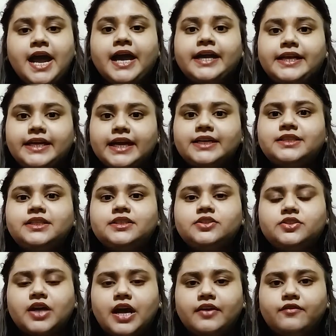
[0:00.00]
Yet the
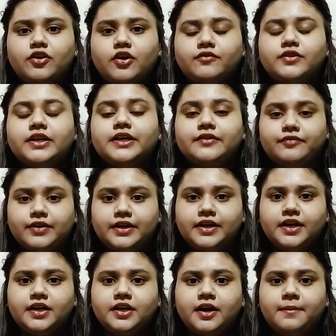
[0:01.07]
driver of the
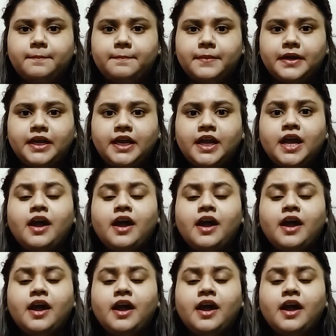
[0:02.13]
defendant company